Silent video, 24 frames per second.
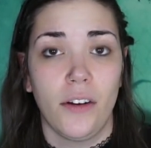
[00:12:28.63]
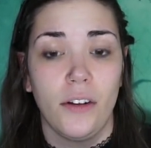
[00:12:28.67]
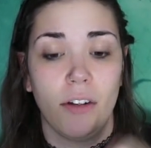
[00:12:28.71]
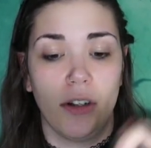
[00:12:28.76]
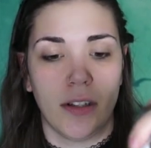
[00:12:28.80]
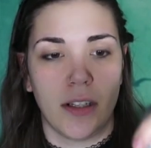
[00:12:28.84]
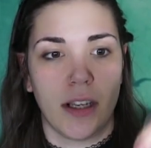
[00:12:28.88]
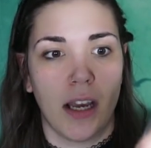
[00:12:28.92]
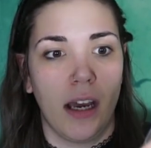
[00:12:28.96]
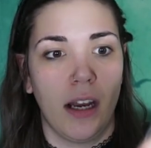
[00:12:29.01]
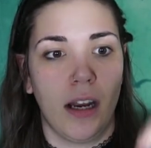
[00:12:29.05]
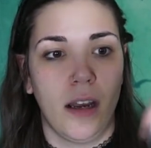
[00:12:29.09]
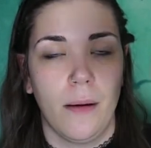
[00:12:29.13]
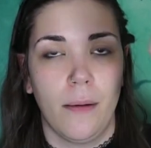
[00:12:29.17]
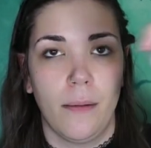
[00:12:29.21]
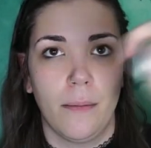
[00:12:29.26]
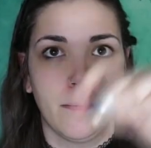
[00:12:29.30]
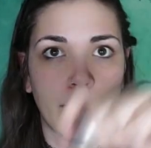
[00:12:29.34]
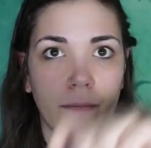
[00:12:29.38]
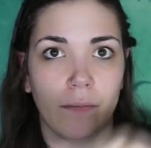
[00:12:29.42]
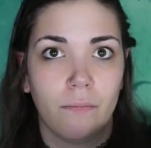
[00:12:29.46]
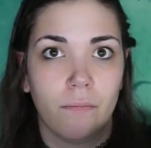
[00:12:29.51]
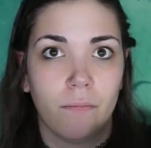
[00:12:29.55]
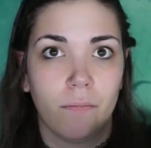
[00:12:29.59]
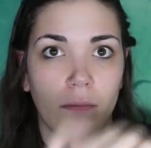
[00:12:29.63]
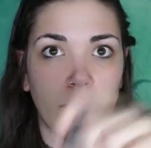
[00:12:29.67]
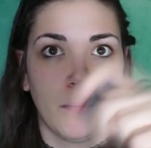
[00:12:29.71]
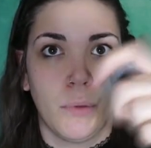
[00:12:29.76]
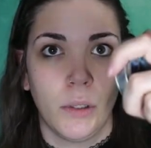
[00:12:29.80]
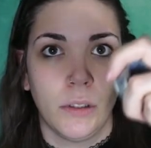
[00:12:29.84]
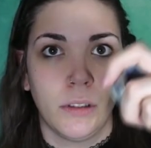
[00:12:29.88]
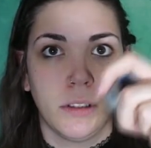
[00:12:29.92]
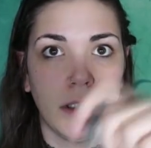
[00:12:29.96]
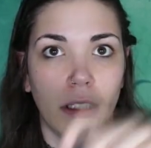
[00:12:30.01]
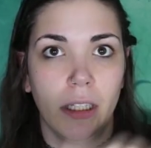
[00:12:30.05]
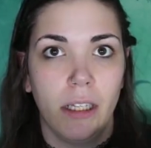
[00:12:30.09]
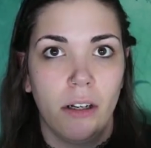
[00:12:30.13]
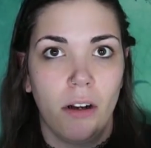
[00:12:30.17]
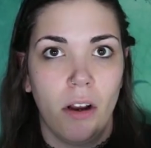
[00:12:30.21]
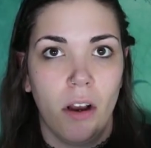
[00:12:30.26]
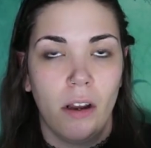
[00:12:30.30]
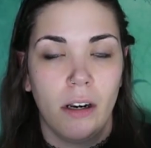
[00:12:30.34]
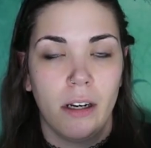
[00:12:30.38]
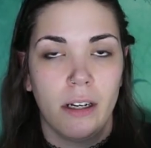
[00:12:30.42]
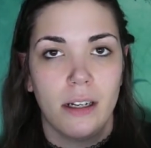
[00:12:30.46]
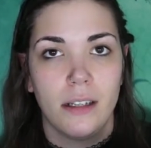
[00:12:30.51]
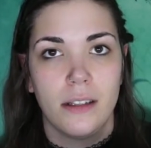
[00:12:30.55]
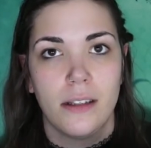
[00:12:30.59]
You just kind of put the lid
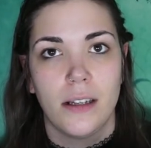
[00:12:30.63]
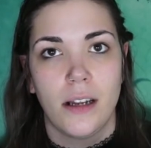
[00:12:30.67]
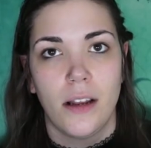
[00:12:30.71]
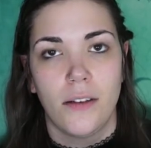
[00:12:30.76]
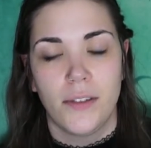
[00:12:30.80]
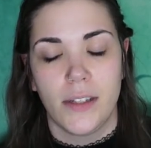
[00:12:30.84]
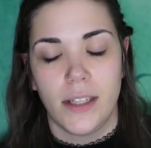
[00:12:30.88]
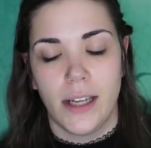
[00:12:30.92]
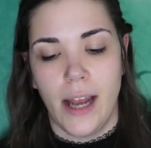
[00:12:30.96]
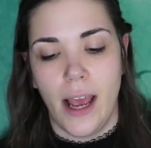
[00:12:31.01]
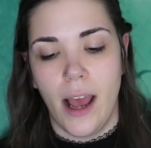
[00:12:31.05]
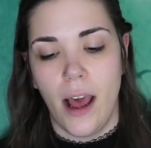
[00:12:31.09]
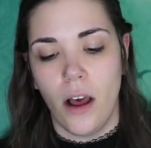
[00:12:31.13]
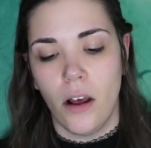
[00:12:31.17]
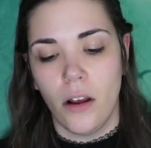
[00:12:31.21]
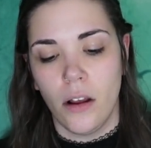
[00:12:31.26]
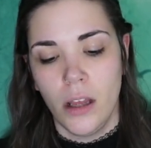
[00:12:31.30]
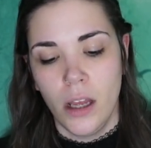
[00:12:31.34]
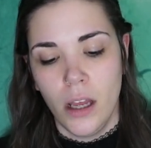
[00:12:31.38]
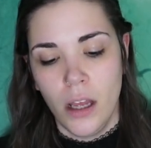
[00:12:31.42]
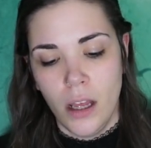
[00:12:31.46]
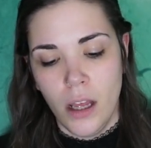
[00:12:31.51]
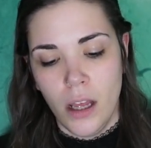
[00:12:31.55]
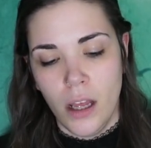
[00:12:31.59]
on and it snuffs it out.